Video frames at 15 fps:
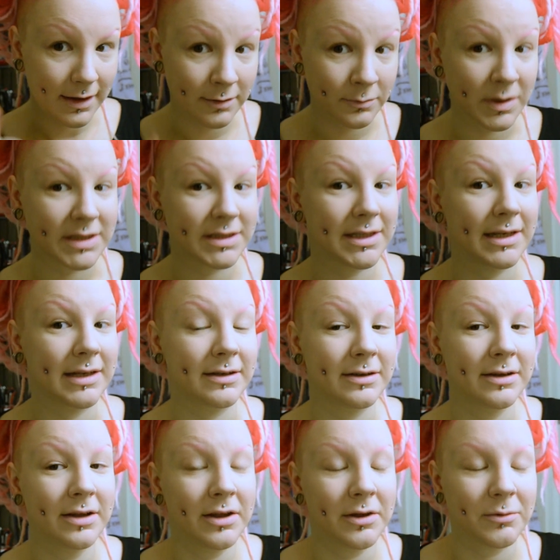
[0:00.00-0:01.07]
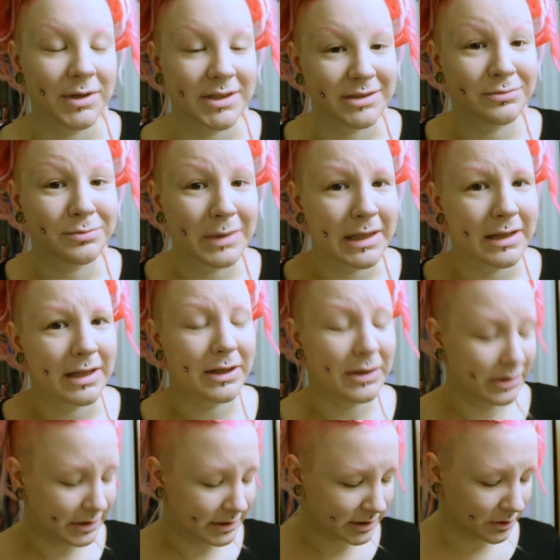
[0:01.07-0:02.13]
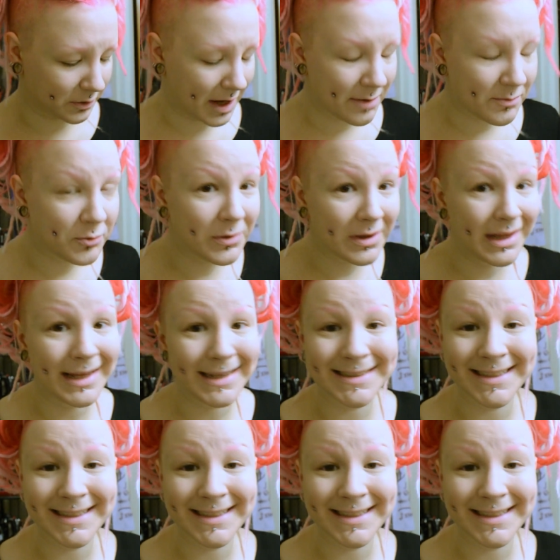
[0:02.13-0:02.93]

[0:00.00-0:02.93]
in my skin, which is really good. So I'm really